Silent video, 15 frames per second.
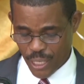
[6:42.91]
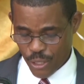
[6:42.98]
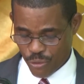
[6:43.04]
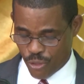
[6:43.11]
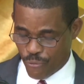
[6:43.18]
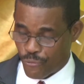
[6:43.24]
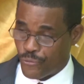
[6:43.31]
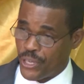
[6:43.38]

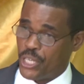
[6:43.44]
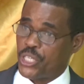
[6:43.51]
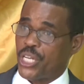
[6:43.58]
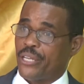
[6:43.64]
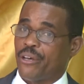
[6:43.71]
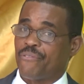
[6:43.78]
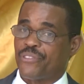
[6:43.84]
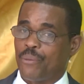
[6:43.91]
the
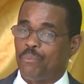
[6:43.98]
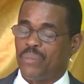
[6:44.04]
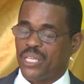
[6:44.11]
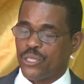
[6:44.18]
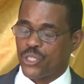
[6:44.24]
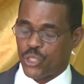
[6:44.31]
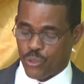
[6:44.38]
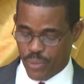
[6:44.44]
vision of the
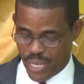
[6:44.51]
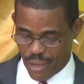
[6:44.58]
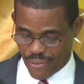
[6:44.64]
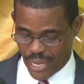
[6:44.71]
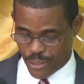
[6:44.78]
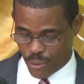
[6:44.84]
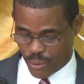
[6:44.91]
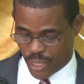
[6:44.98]
Ministry of
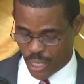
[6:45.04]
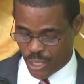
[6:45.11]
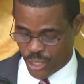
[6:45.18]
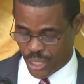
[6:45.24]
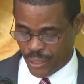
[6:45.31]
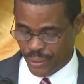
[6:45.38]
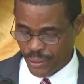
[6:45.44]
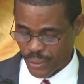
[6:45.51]

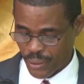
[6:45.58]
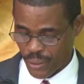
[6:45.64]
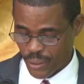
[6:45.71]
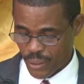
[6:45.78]
Education,